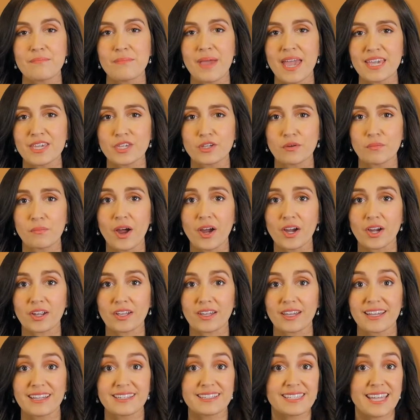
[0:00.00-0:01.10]
Make your
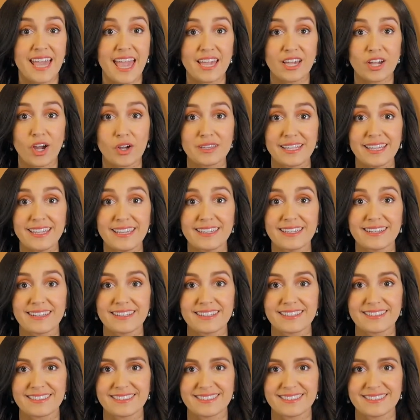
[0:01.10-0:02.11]
mark. Take our lead.